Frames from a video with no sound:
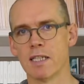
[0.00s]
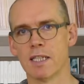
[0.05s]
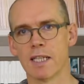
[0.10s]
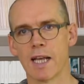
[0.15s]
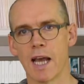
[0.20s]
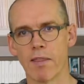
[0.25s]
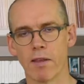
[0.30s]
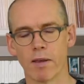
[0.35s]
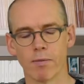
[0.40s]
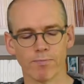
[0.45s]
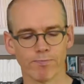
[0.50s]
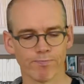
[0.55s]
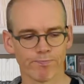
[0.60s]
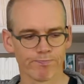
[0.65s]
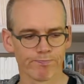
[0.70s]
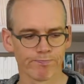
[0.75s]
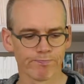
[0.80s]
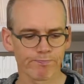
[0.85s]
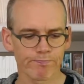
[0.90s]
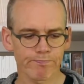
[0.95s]
together.
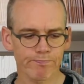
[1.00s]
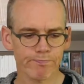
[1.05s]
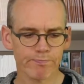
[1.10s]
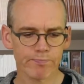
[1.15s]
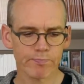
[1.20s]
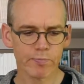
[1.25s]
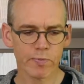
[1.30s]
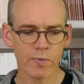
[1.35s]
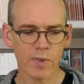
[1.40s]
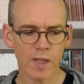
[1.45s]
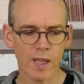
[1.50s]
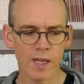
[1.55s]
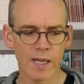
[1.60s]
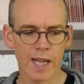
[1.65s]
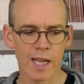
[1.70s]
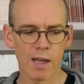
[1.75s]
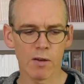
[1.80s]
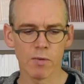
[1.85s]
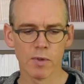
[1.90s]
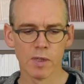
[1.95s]

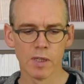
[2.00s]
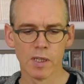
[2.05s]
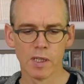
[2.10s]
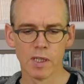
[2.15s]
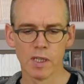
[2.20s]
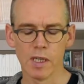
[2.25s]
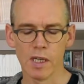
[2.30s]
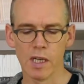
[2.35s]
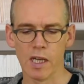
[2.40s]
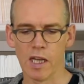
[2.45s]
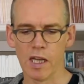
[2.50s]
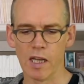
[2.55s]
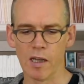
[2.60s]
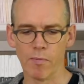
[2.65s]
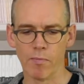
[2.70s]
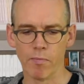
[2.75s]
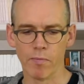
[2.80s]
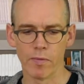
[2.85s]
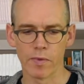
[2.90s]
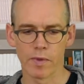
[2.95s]
Now,
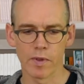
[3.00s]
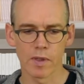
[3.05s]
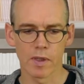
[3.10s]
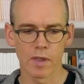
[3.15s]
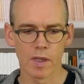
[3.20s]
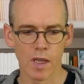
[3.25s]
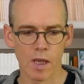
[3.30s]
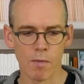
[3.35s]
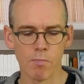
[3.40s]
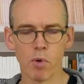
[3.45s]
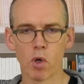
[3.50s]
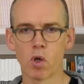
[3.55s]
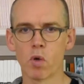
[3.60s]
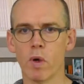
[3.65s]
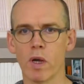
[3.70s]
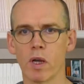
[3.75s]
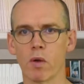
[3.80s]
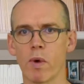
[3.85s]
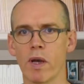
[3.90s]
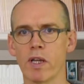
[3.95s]
a
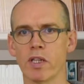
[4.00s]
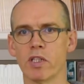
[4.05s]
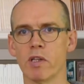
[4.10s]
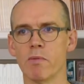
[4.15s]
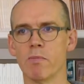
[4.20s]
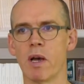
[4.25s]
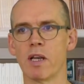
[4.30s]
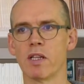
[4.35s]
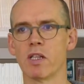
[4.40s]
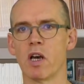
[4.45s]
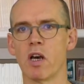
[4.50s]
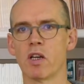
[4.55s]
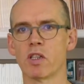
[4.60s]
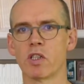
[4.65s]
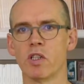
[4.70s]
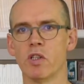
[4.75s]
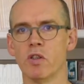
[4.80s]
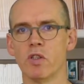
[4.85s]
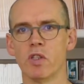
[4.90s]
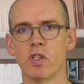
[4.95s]
bookwork question might
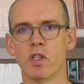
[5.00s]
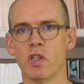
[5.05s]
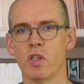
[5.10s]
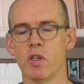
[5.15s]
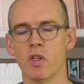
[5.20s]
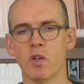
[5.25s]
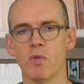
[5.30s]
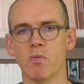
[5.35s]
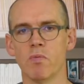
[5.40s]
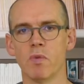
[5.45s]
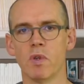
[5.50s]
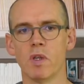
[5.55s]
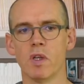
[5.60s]
ask you to